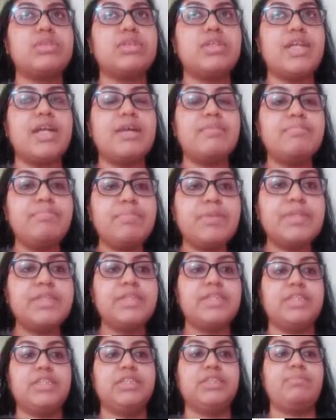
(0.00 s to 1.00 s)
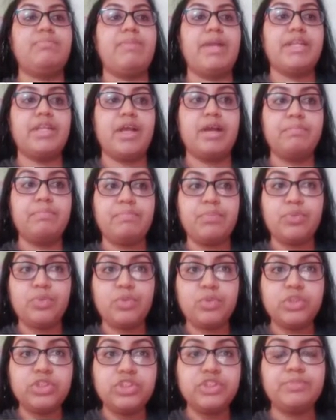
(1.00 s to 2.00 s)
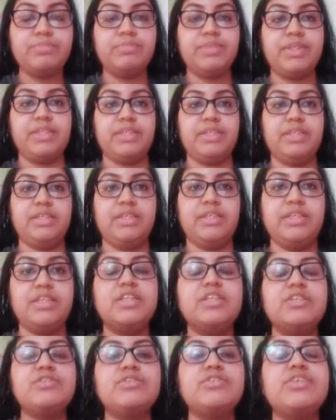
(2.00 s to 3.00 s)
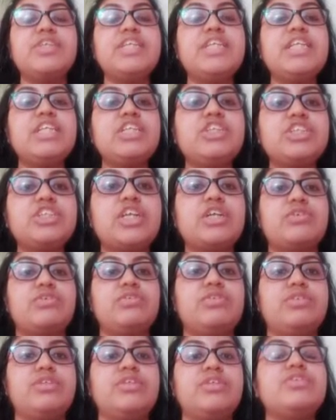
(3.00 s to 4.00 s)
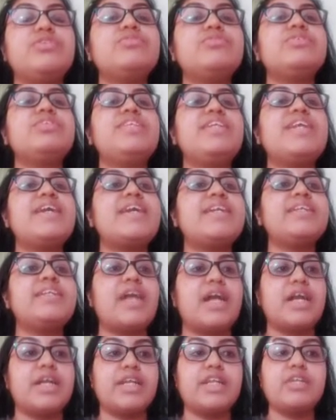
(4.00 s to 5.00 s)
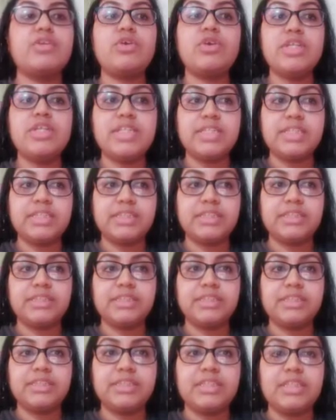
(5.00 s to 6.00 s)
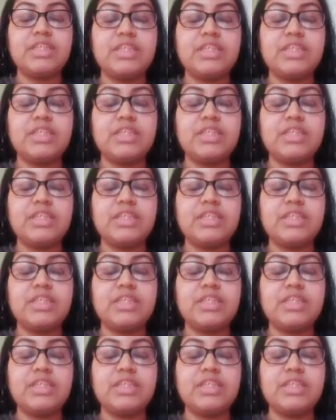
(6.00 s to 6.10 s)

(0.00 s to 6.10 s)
companies might approach me to reach out to their target audiences.